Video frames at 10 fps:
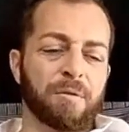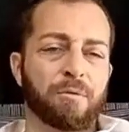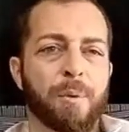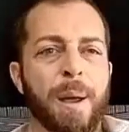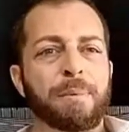
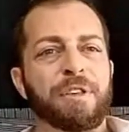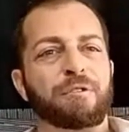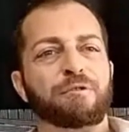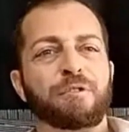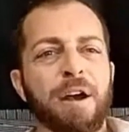Remember, the
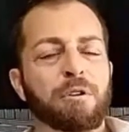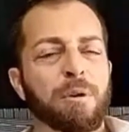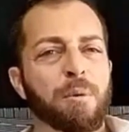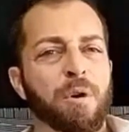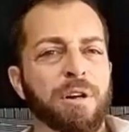
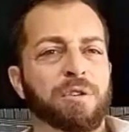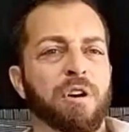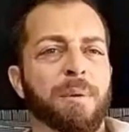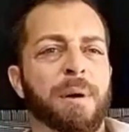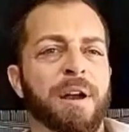federal
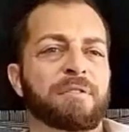moratorium on